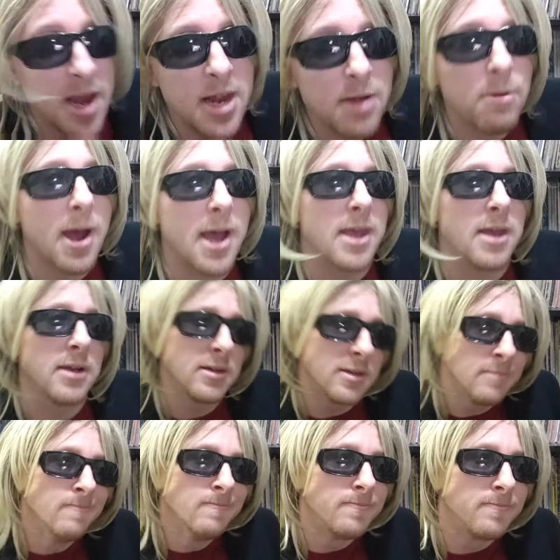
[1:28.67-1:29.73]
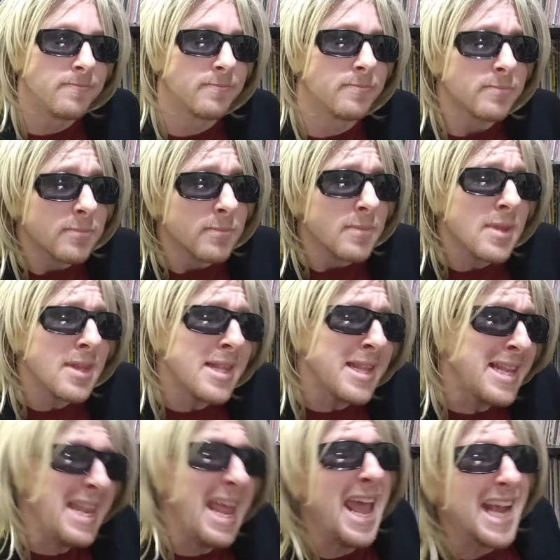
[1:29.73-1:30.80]
Anyway,
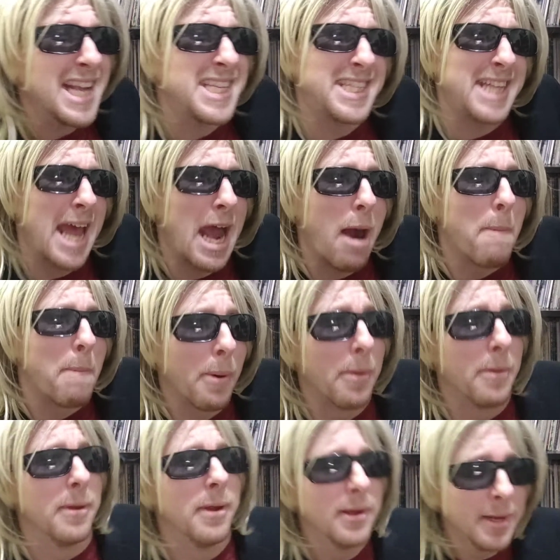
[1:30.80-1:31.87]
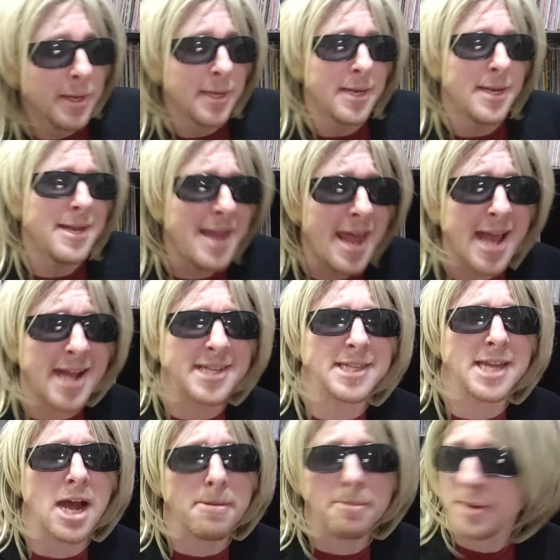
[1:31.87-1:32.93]
next album. Next
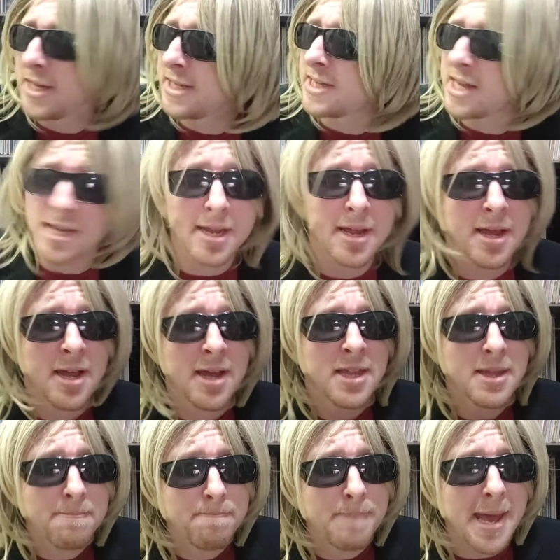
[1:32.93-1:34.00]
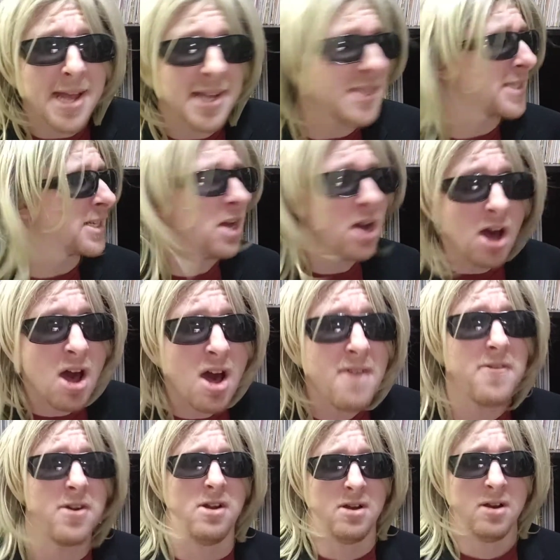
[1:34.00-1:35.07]
album. He said, the best
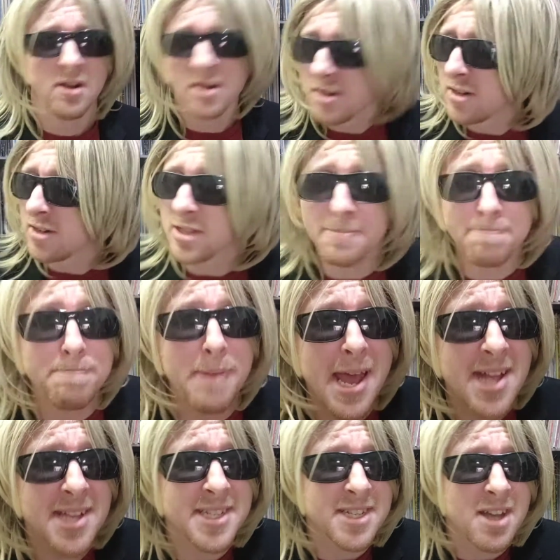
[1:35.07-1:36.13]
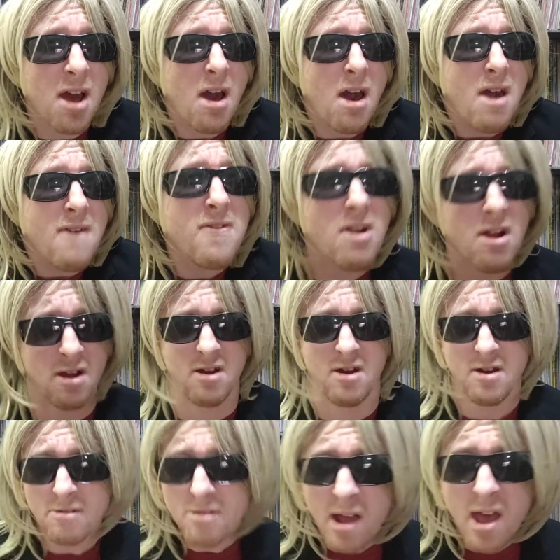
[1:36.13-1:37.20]
cover. The best cover.
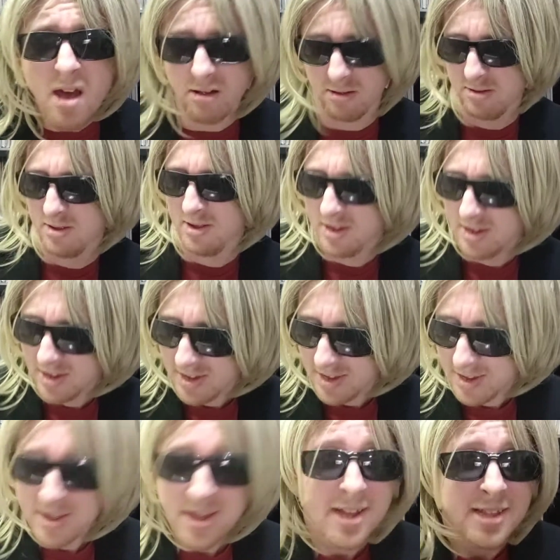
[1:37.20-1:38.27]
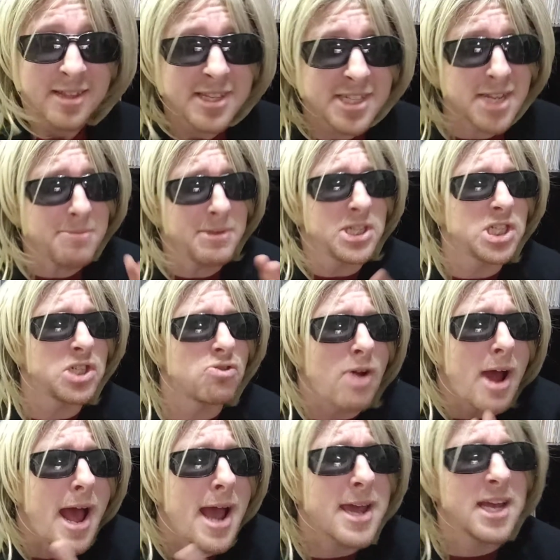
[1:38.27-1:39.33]
Well, something
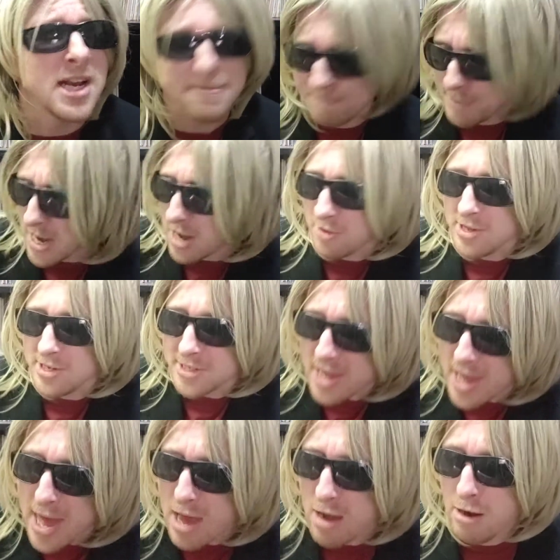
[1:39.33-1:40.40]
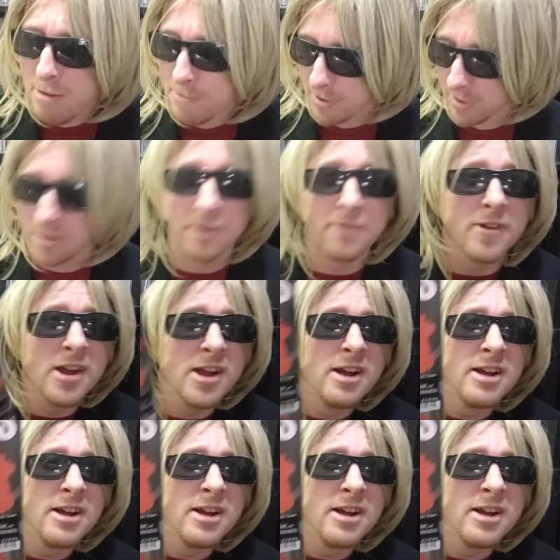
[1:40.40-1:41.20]
striking about this album of